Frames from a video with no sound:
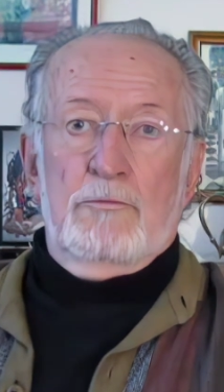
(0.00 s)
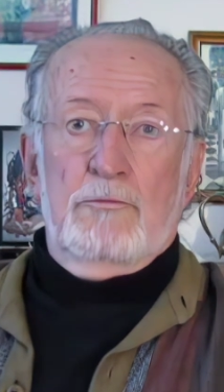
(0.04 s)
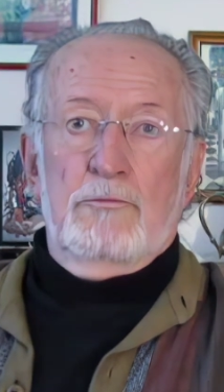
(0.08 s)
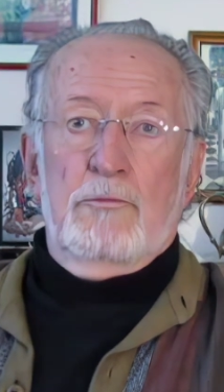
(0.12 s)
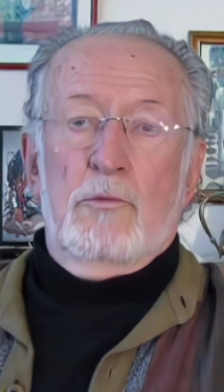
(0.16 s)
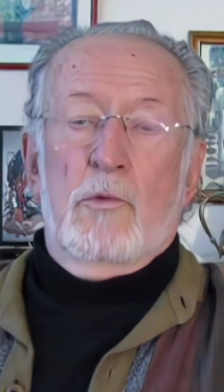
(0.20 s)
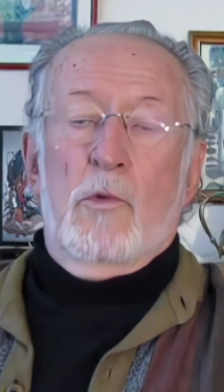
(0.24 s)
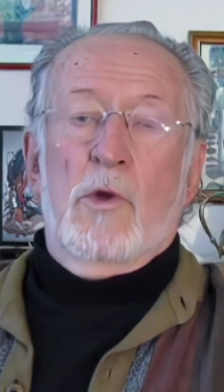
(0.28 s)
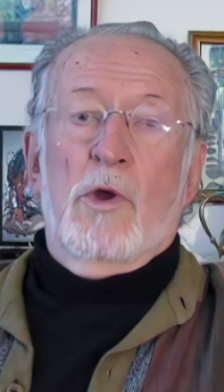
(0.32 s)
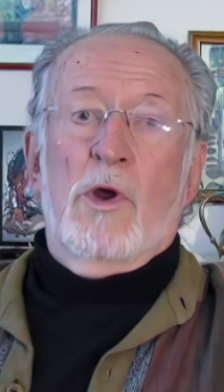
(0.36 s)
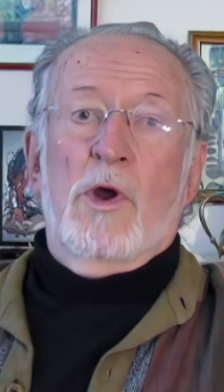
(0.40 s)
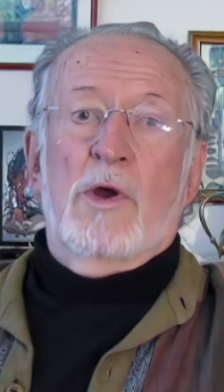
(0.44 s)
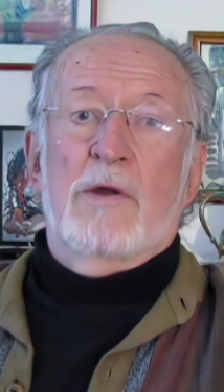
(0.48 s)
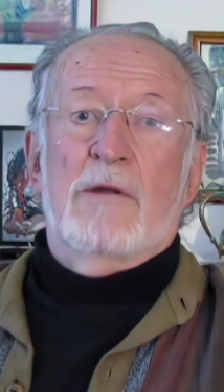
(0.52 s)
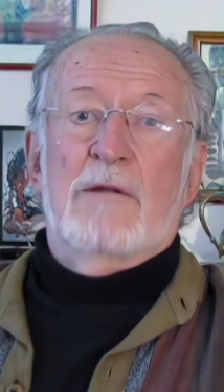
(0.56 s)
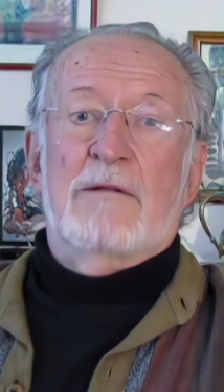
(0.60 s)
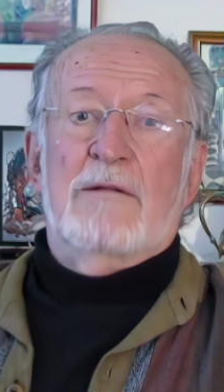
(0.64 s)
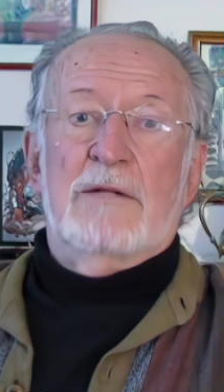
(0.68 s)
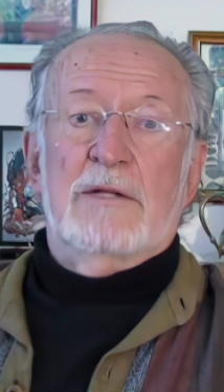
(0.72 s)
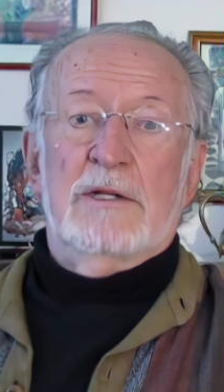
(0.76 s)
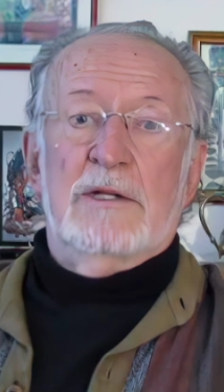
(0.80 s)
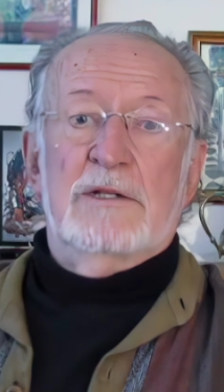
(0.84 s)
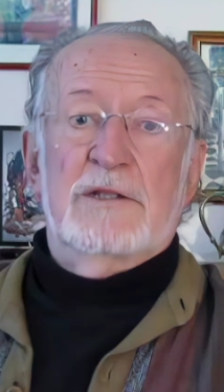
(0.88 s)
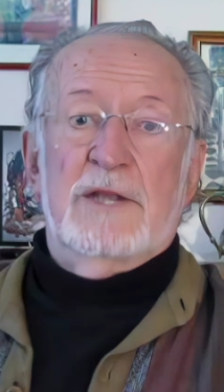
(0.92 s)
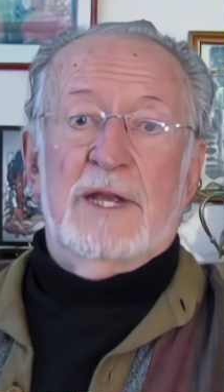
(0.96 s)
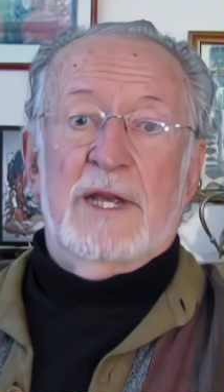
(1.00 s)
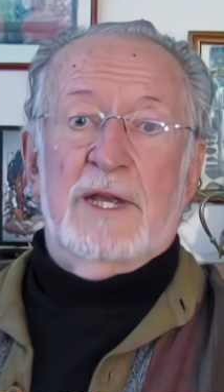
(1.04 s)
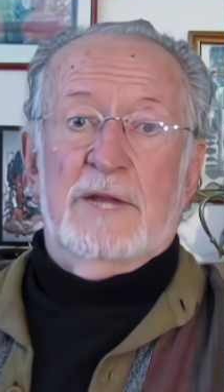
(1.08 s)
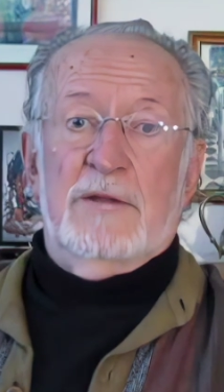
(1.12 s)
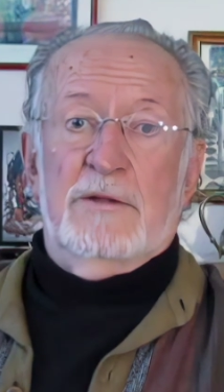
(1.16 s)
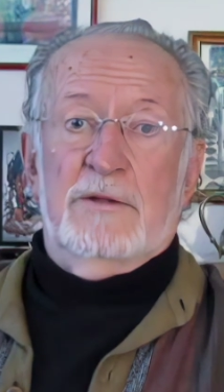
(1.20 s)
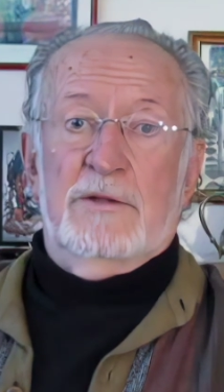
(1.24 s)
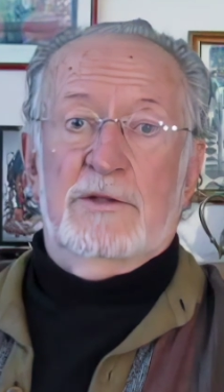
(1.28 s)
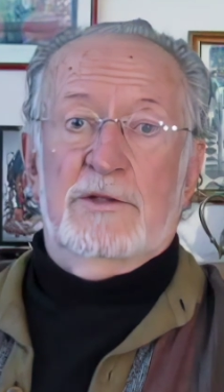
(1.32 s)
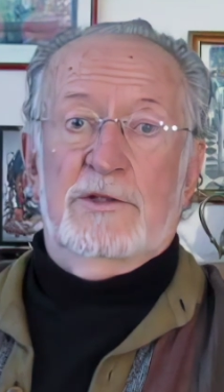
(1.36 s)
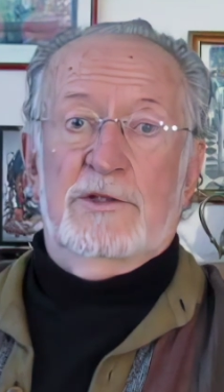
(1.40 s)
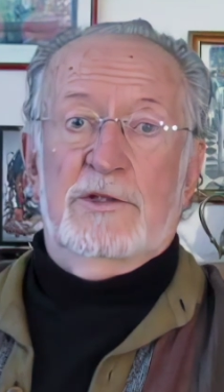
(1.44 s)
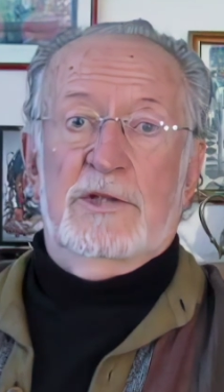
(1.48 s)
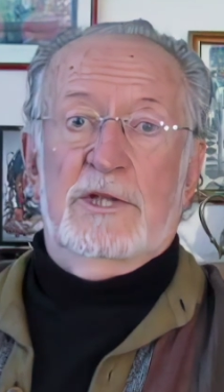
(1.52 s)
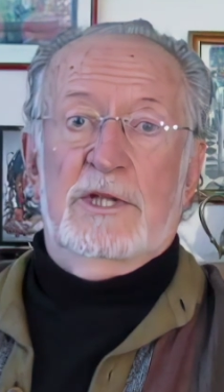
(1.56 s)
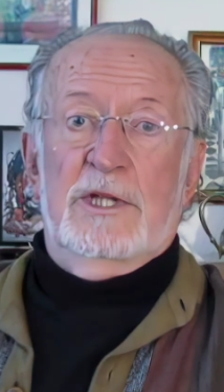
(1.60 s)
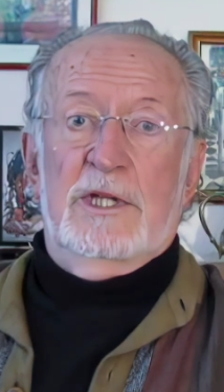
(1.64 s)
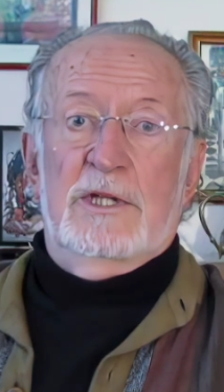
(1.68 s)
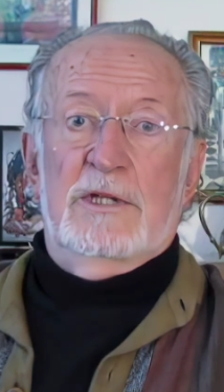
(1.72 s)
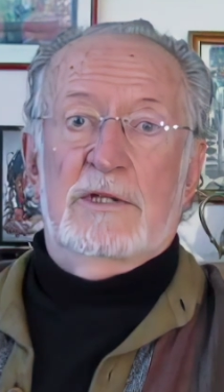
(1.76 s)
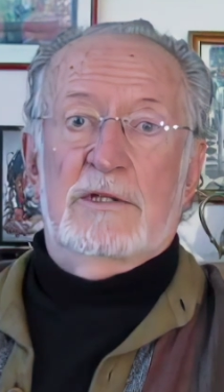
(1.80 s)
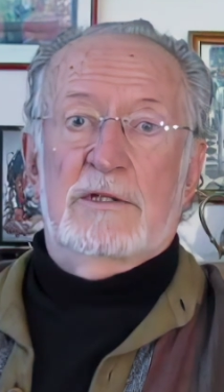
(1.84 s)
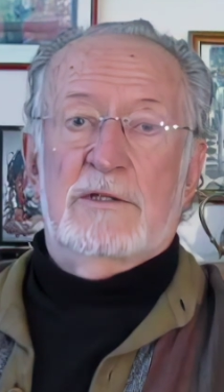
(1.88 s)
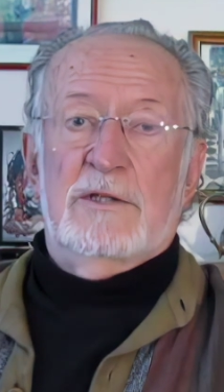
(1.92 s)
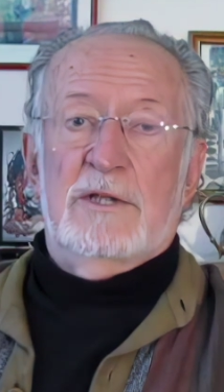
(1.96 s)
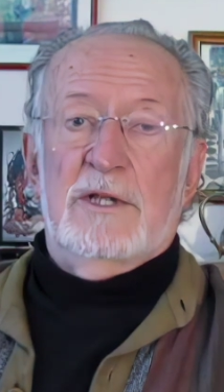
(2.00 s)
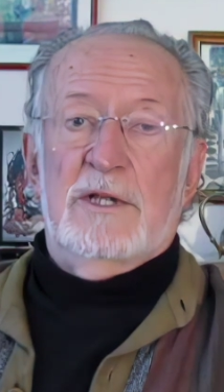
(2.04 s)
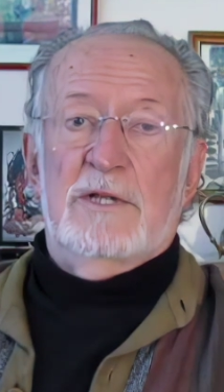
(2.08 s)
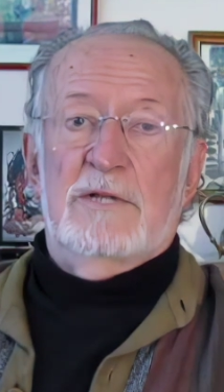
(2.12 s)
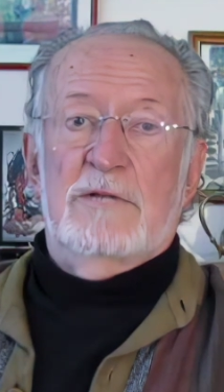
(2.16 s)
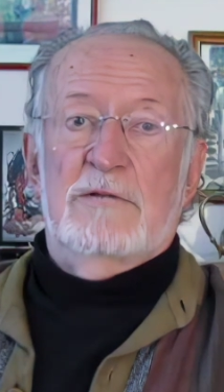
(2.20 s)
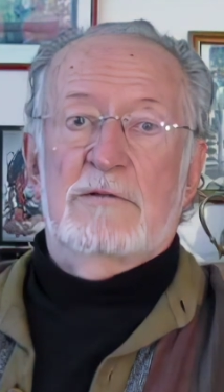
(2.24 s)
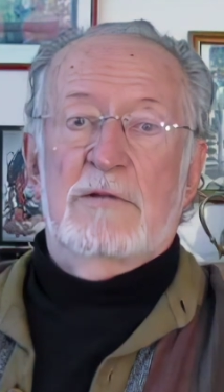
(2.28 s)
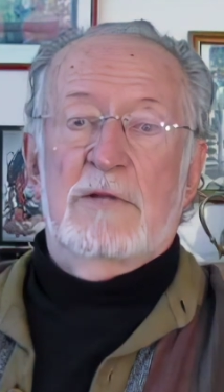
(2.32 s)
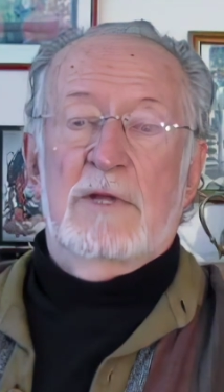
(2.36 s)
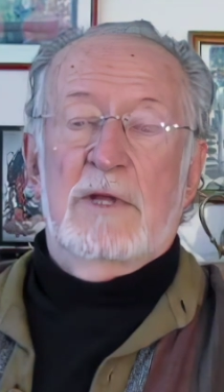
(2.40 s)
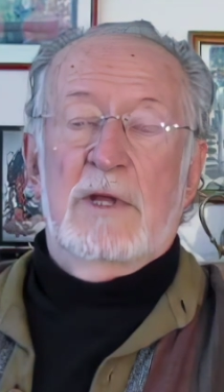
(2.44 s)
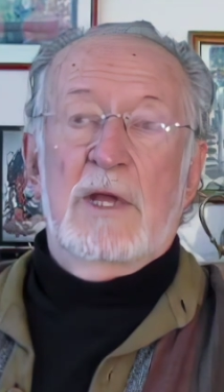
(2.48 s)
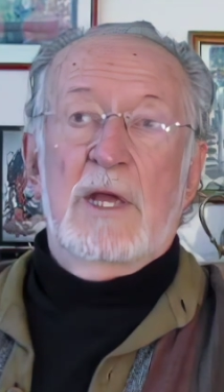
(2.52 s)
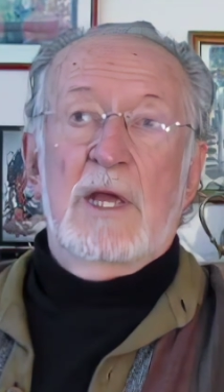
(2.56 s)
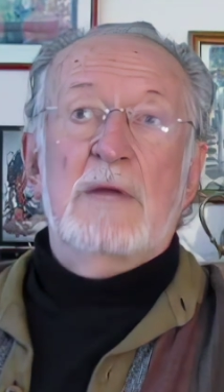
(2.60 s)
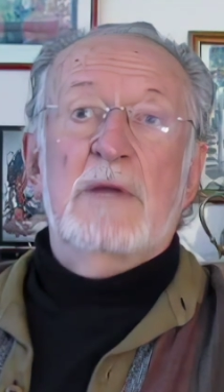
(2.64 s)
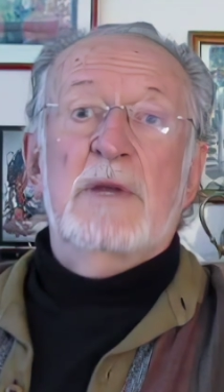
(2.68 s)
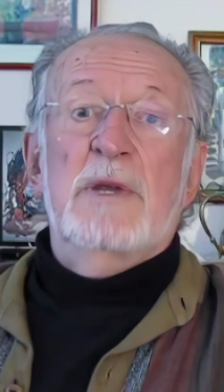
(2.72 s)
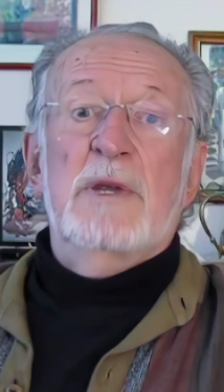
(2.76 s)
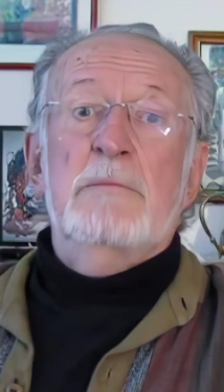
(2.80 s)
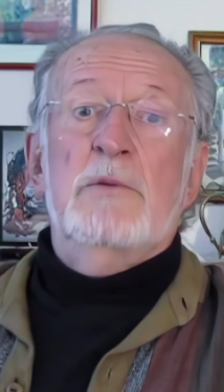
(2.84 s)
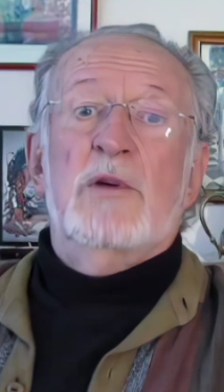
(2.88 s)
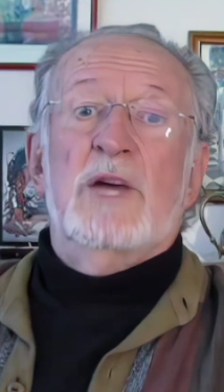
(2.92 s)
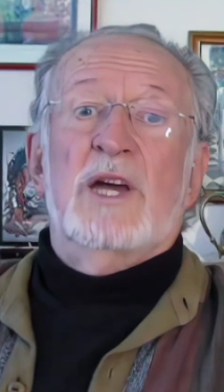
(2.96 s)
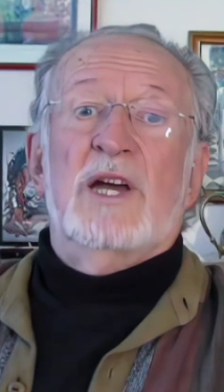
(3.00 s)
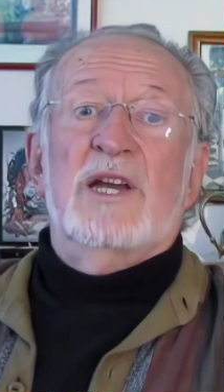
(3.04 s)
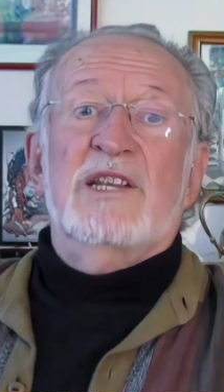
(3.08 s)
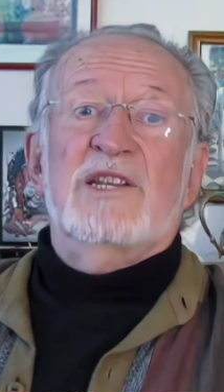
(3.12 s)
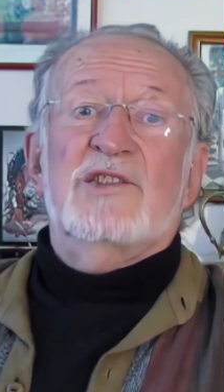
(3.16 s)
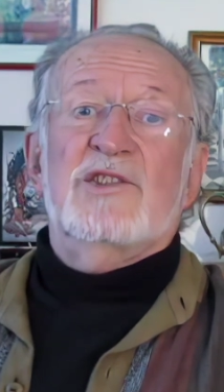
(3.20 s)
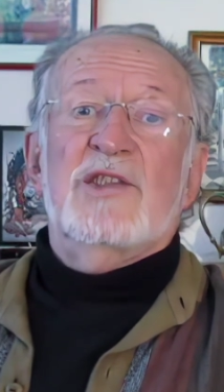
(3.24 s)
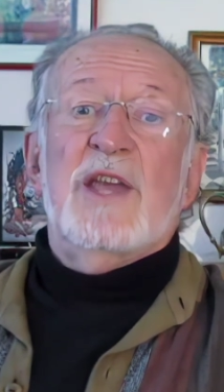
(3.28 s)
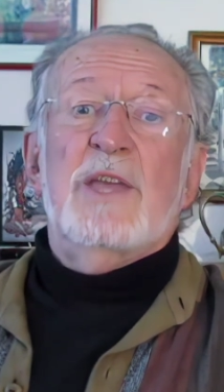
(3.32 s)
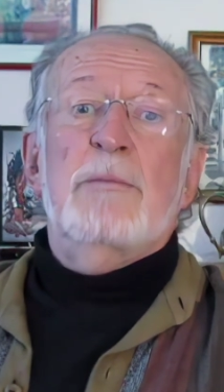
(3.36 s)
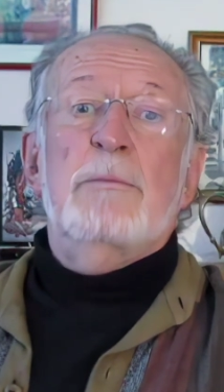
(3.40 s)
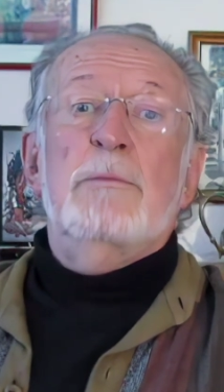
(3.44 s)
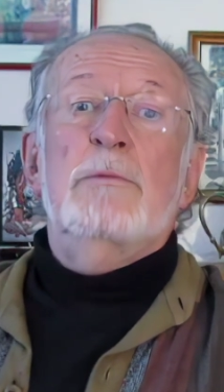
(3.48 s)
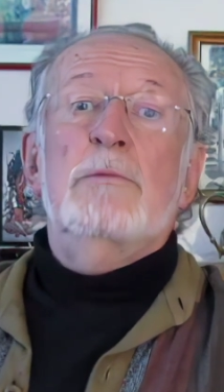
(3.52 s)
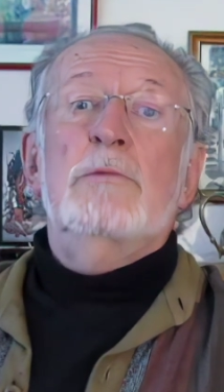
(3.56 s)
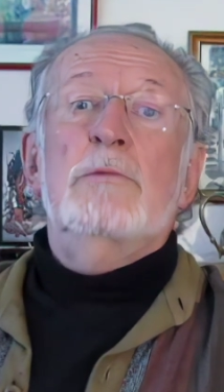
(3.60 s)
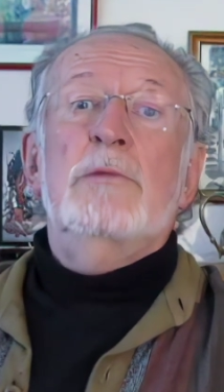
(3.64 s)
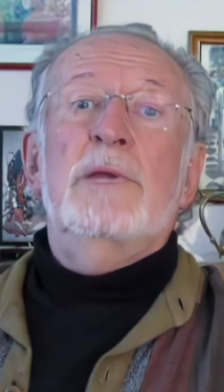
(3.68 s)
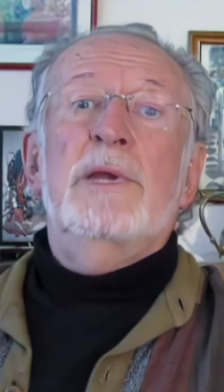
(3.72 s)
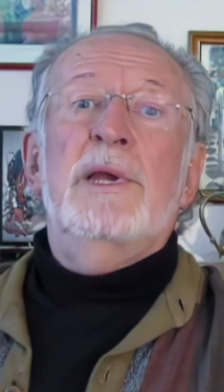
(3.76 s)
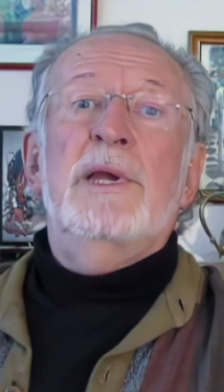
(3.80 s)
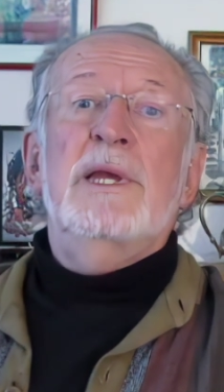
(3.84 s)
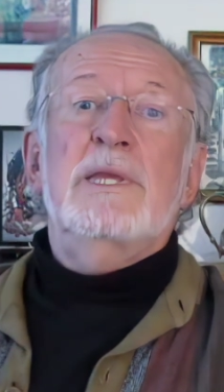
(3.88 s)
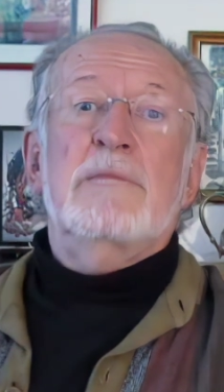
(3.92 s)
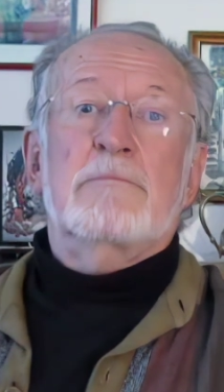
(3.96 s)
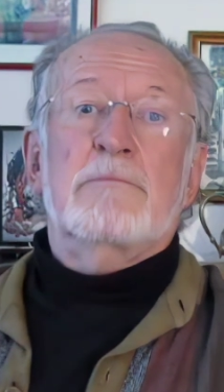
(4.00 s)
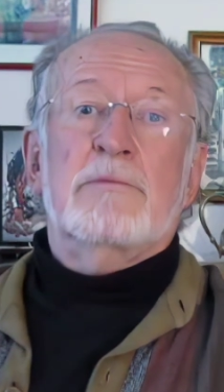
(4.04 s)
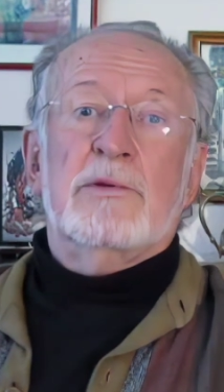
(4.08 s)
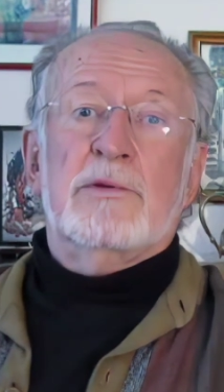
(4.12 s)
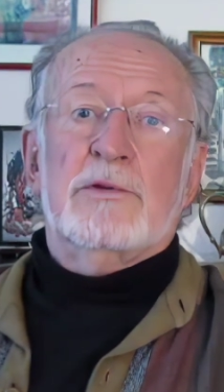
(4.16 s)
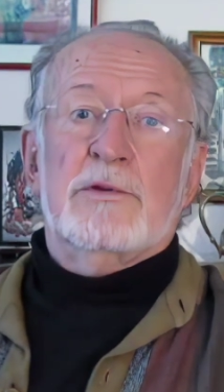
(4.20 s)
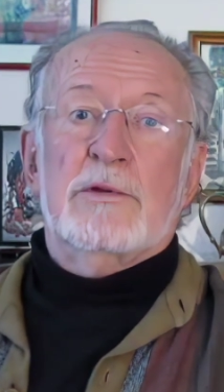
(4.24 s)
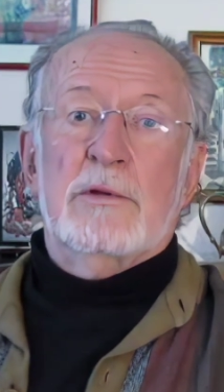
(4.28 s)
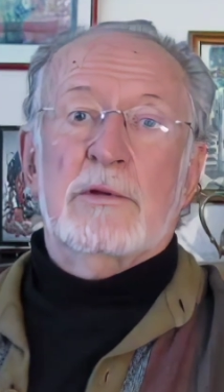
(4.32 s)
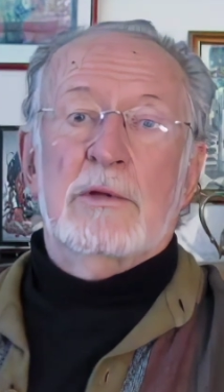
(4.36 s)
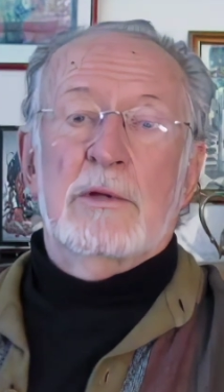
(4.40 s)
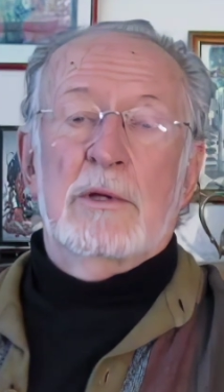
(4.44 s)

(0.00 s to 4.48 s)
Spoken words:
more characters out of the city itself. People like Samuel Pepys,